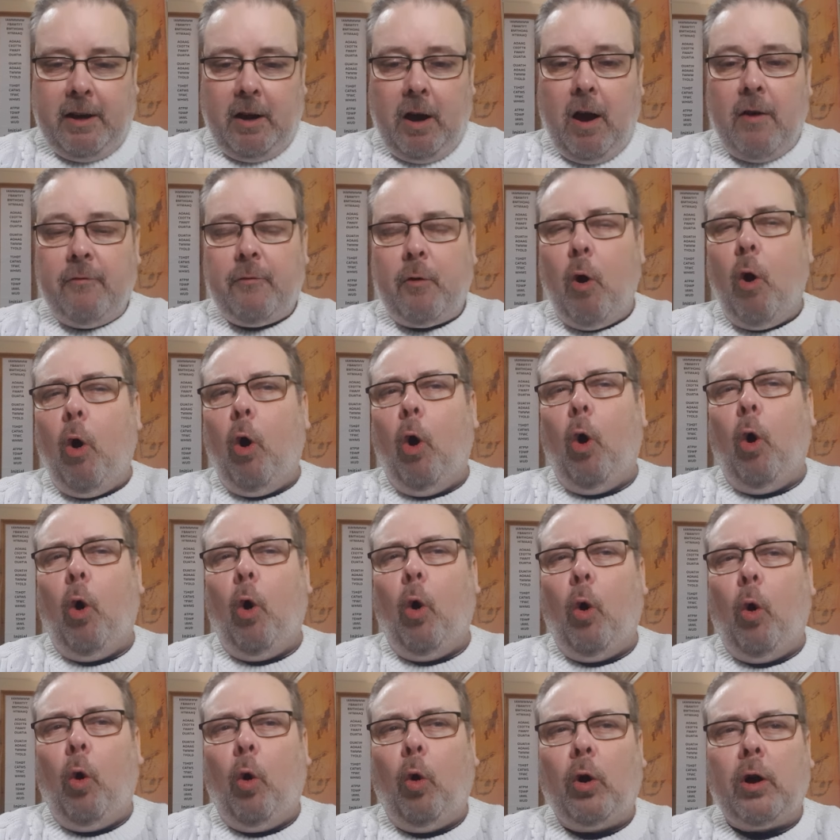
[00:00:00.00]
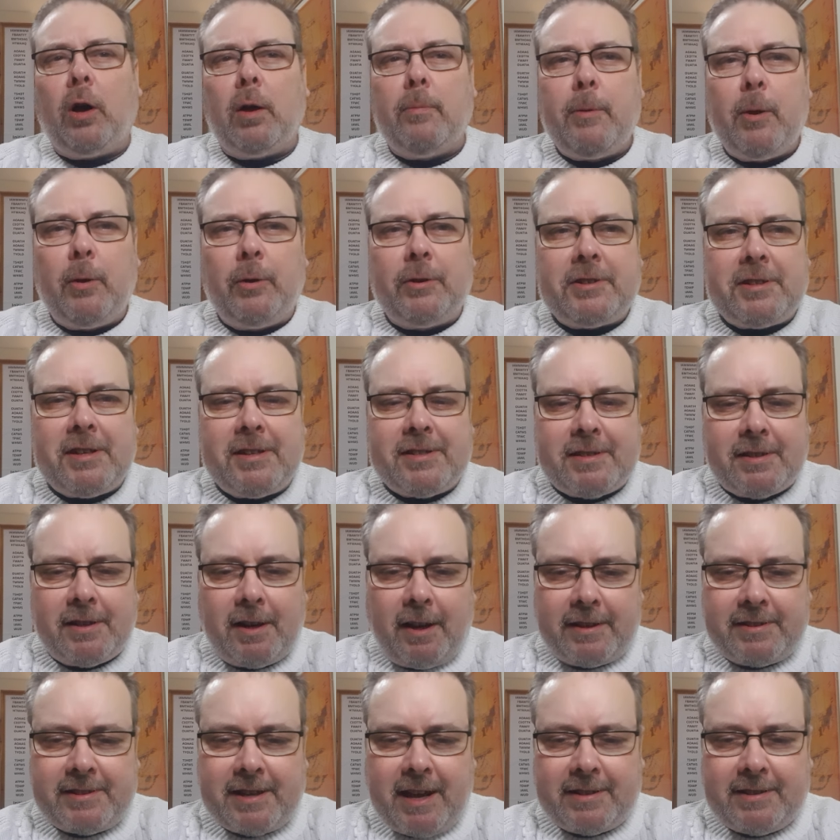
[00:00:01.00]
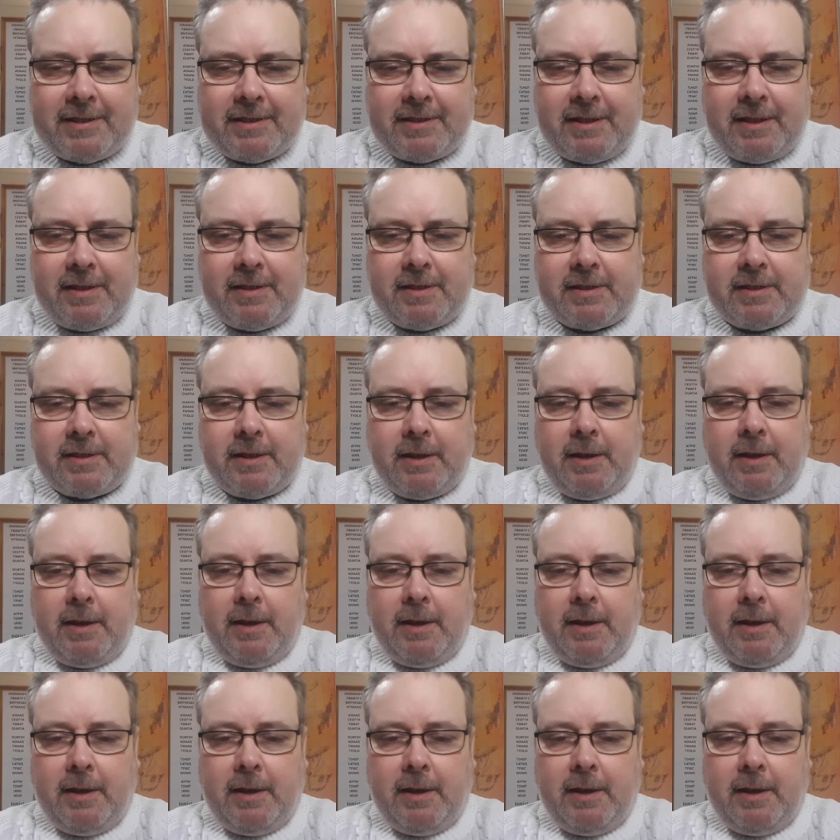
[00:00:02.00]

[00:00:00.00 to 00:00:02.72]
of all communities and identities."